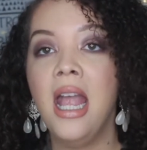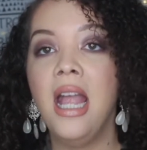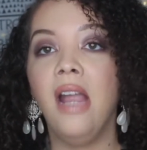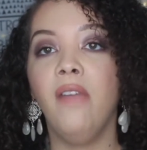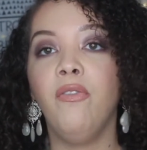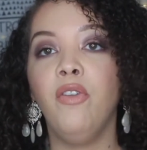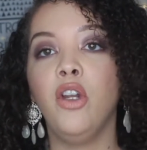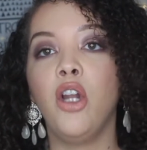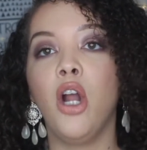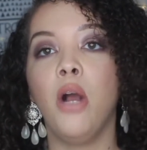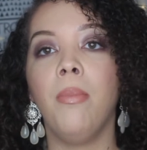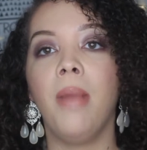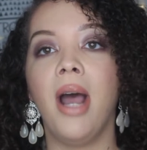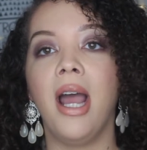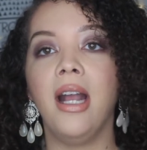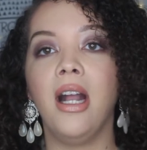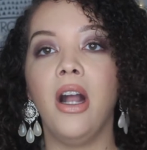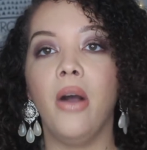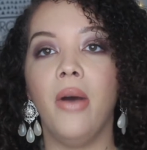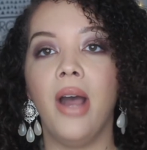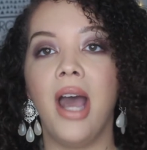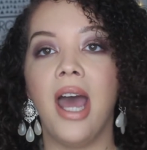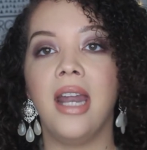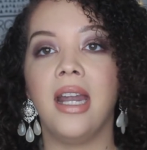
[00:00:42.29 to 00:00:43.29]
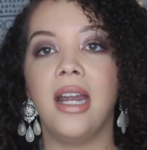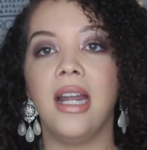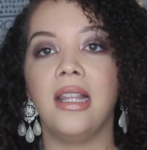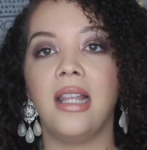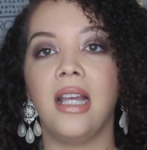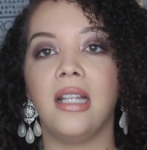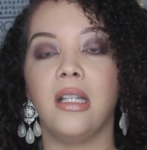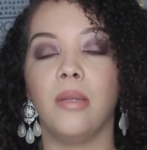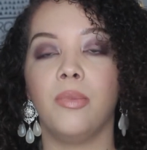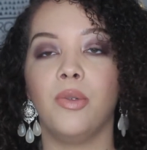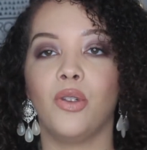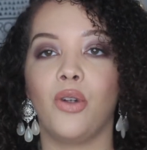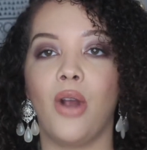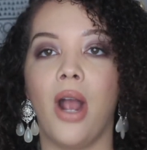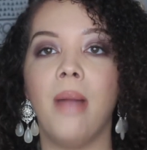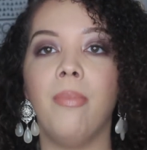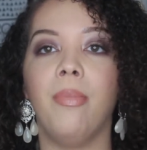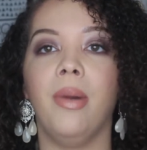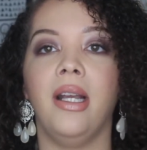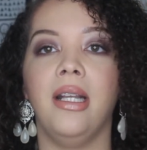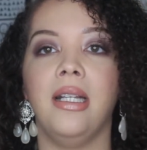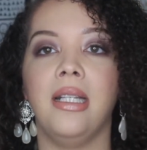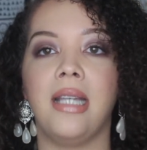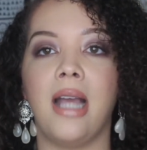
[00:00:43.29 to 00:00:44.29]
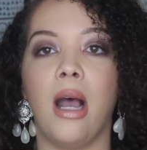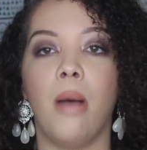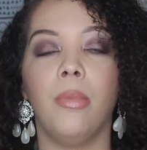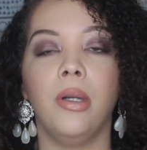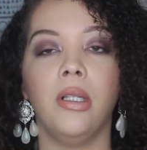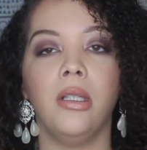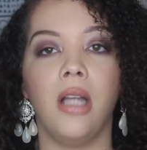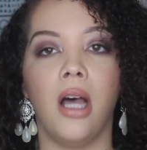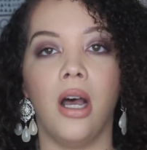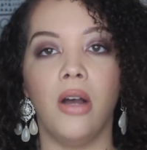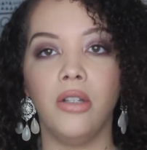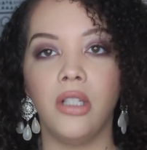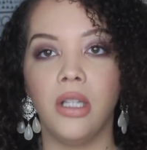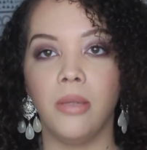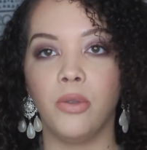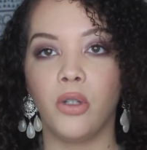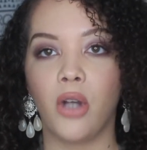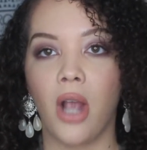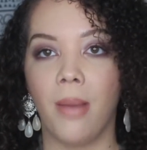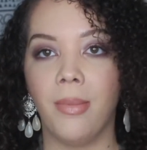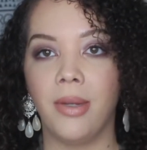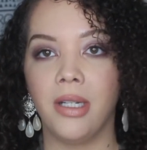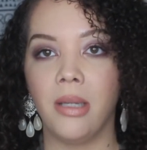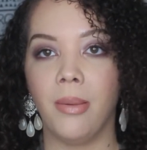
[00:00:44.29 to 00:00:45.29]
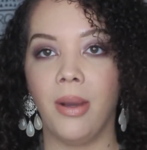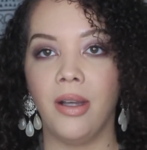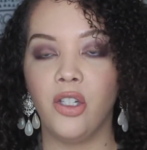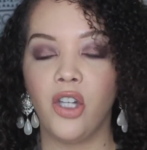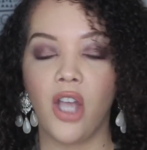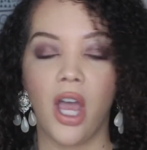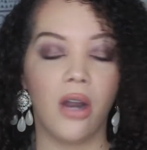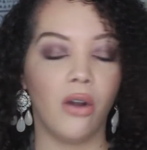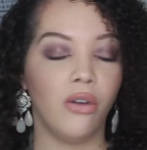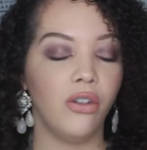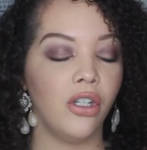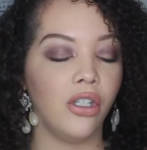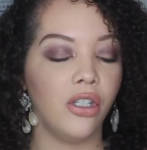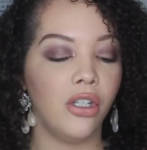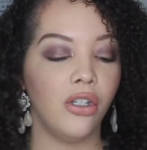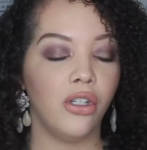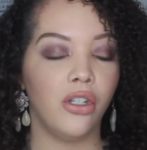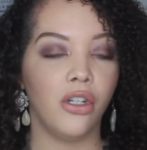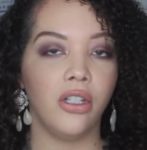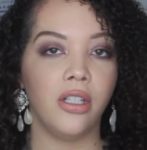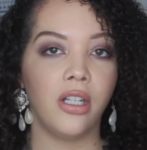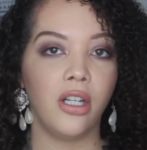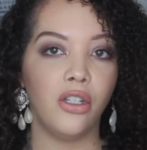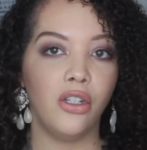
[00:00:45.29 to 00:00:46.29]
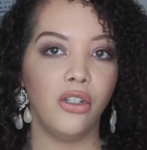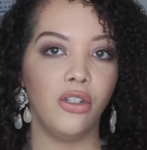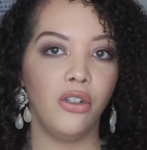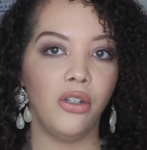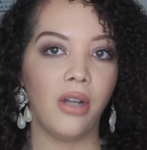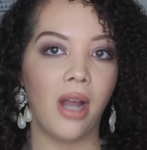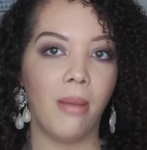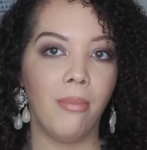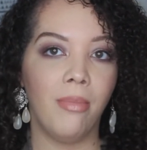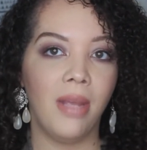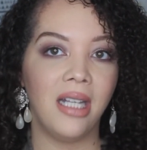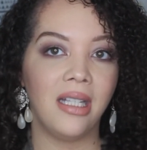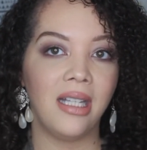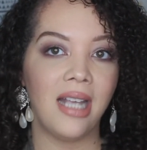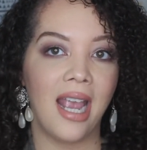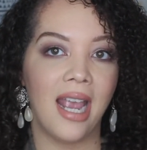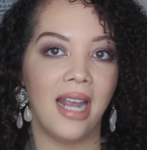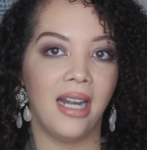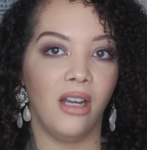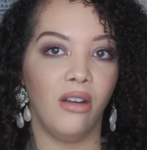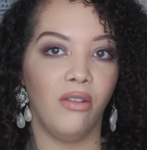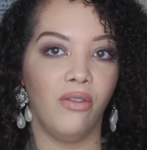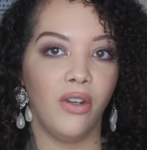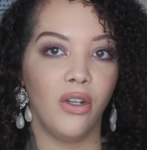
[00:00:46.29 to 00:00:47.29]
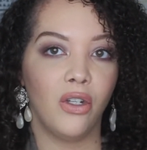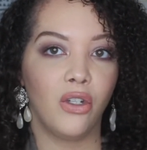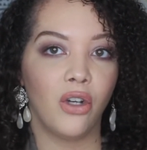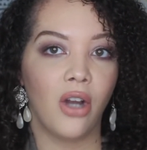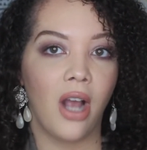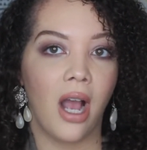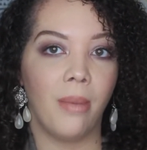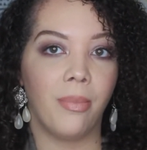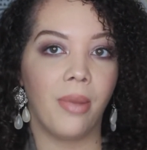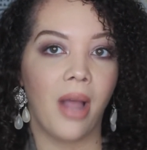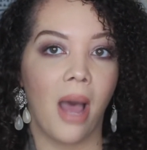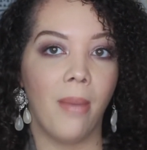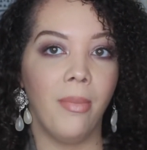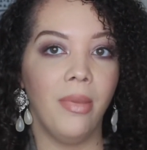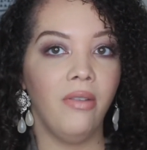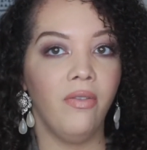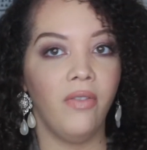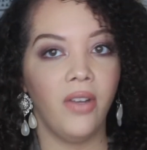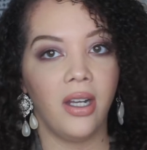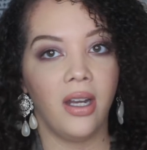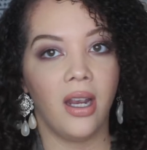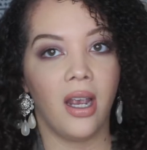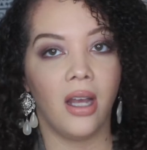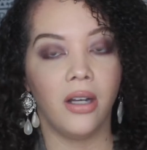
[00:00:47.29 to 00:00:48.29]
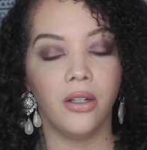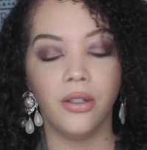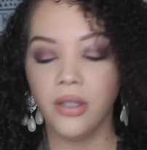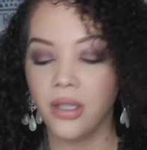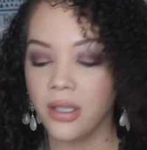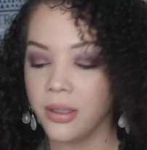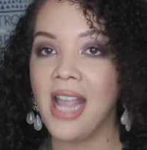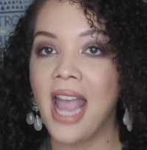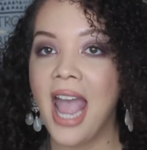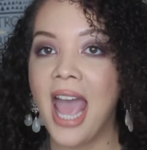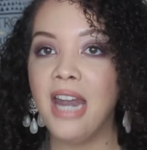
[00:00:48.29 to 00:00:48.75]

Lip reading: If you don't mind, go ahead and hit that subscribe button down below. Subscribing to my channel just ensures that you do not miss any future upcoming videos.